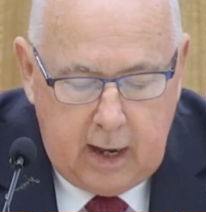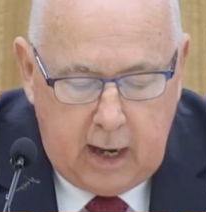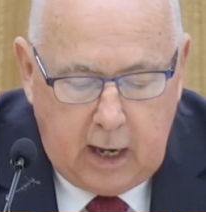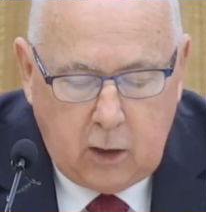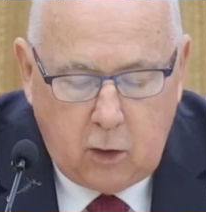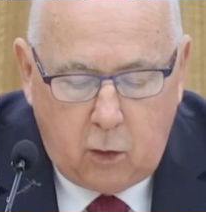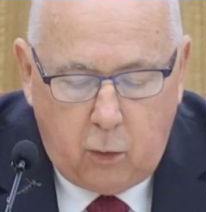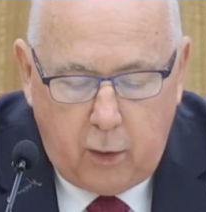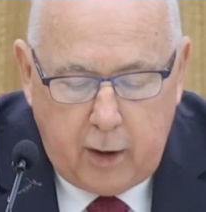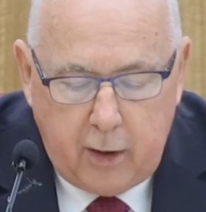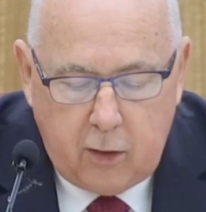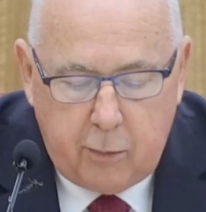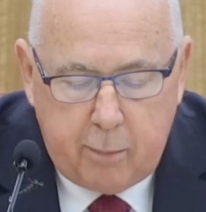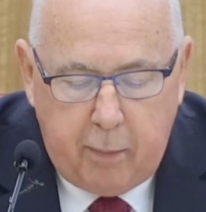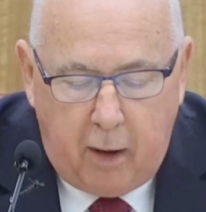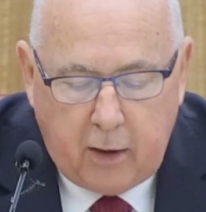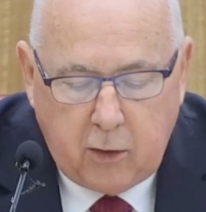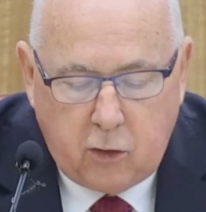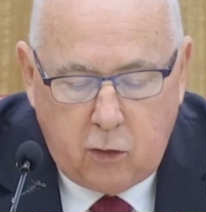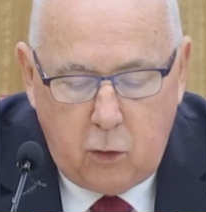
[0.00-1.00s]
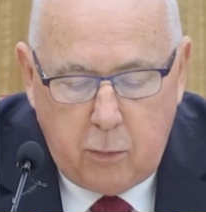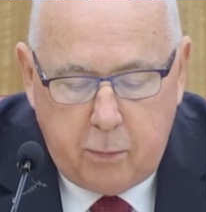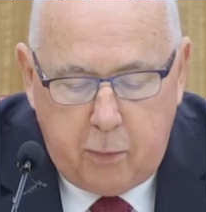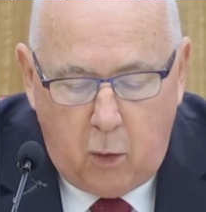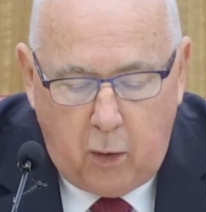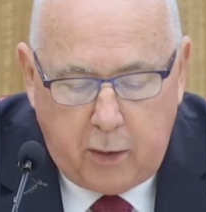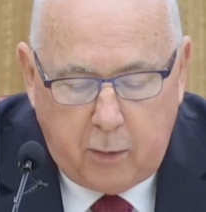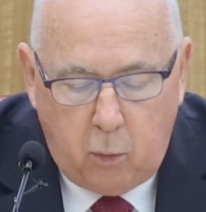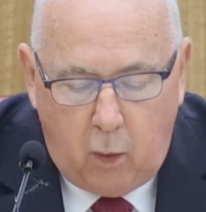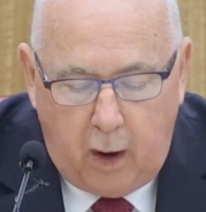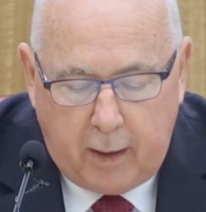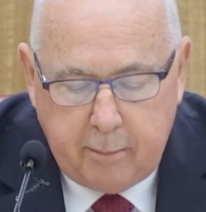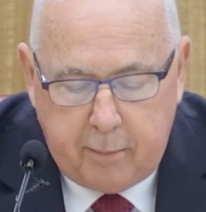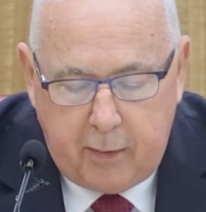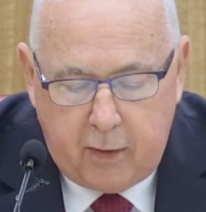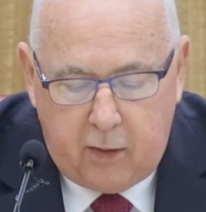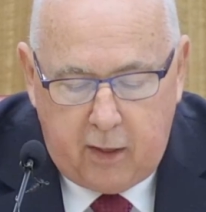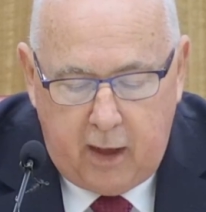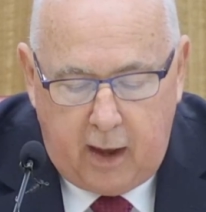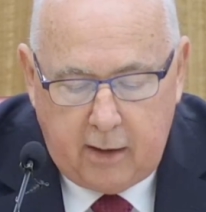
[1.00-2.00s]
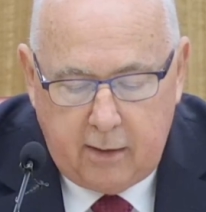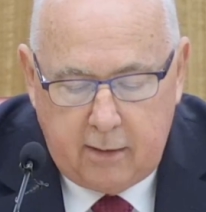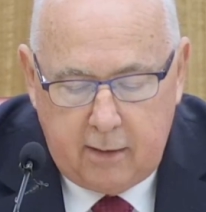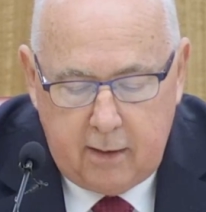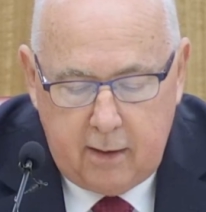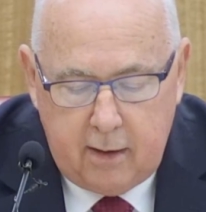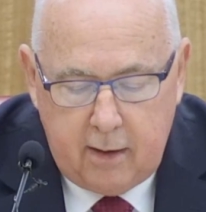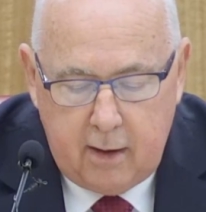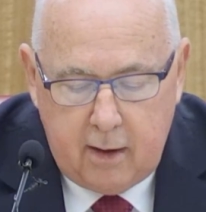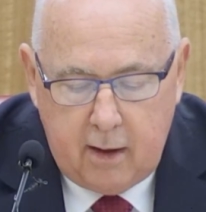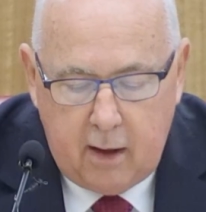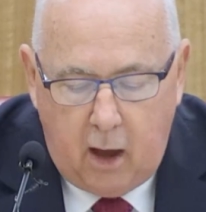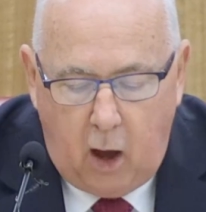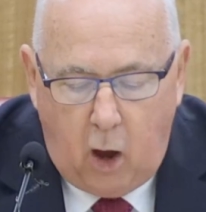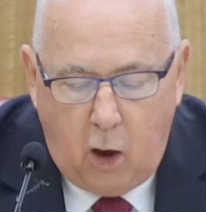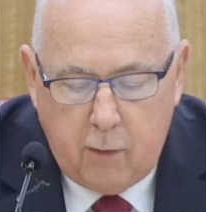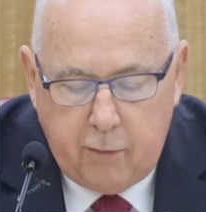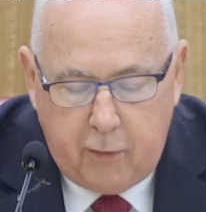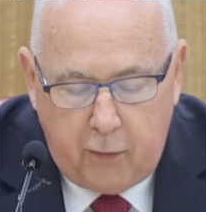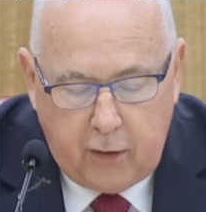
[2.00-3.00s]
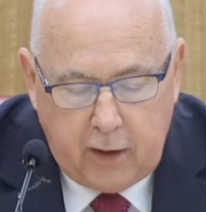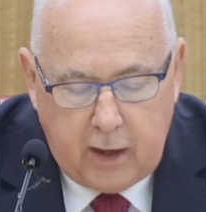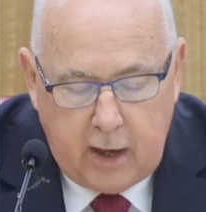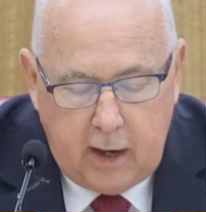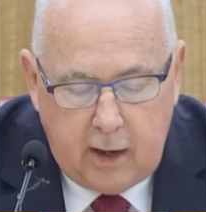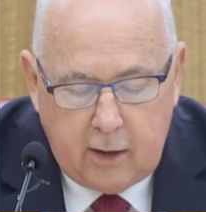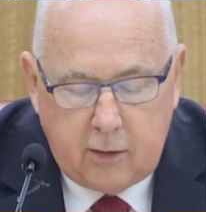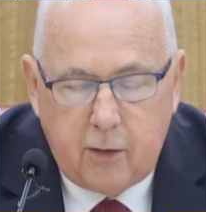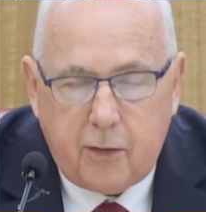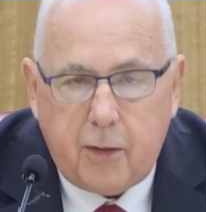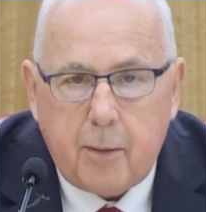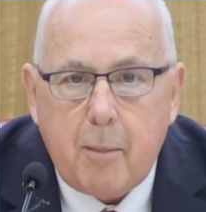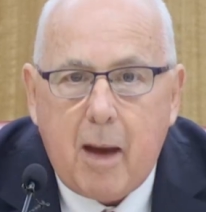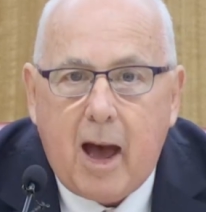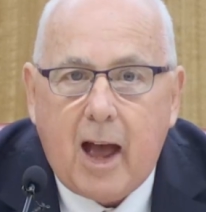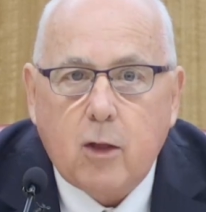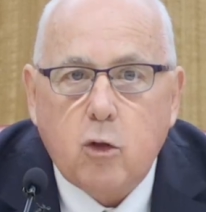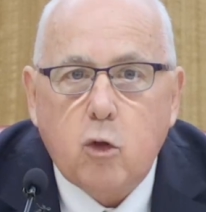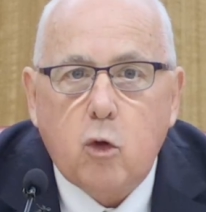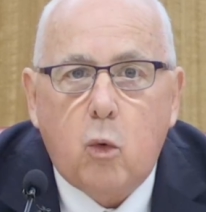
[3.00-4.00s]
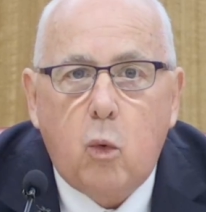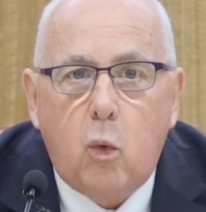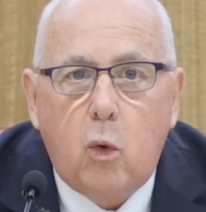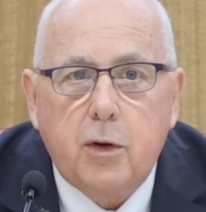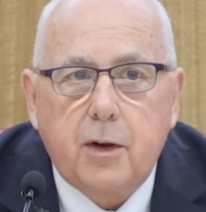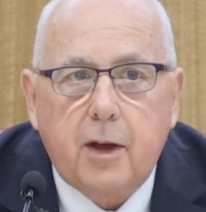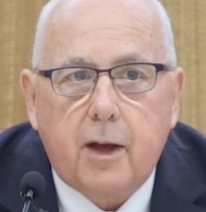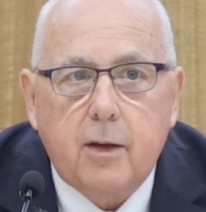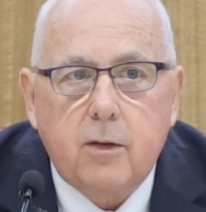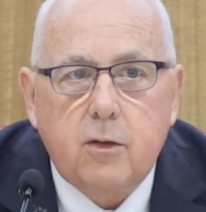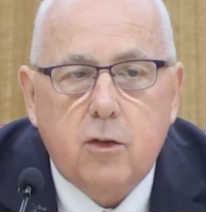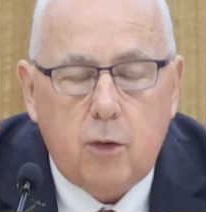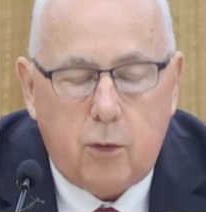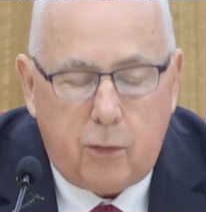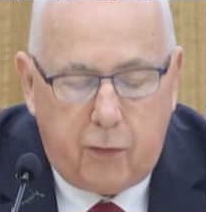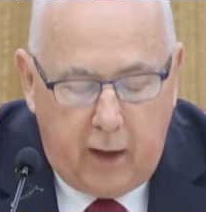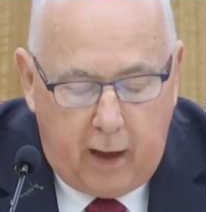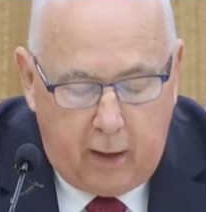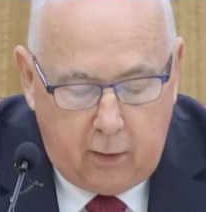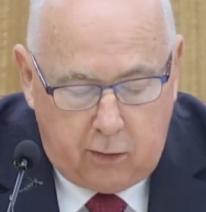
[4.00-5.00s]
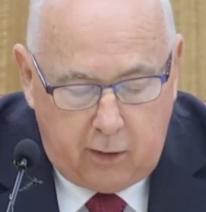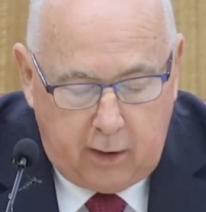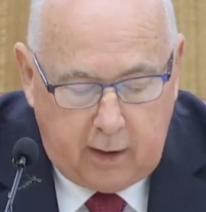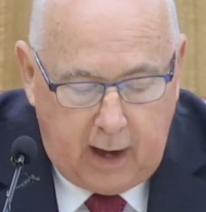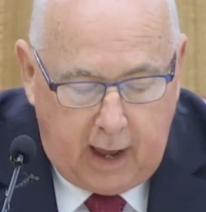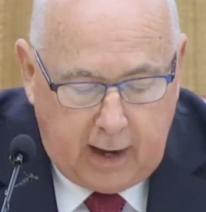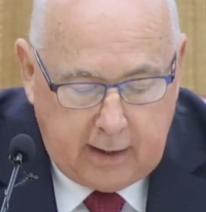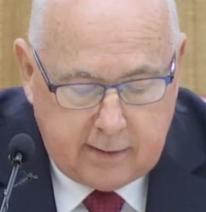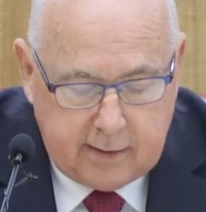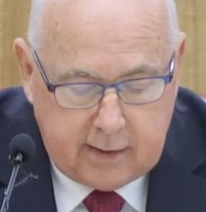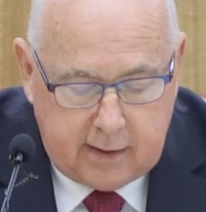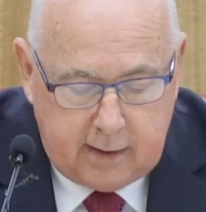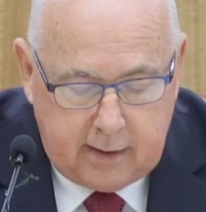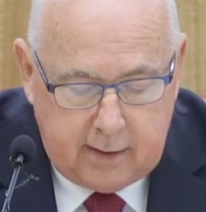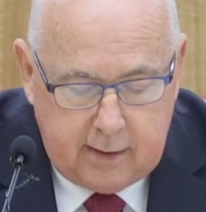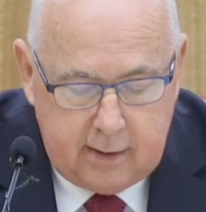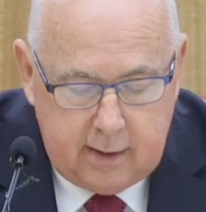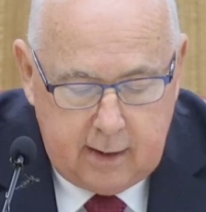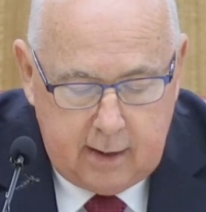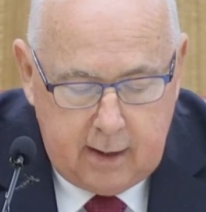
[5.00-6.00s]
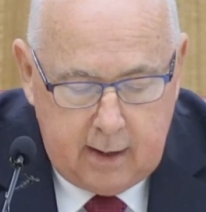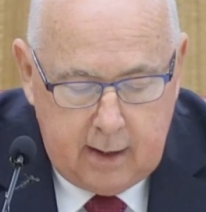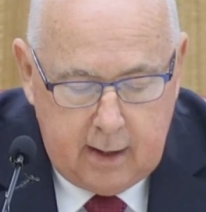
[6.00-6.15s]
increased by 2.1% over the year to the March quarter 2018,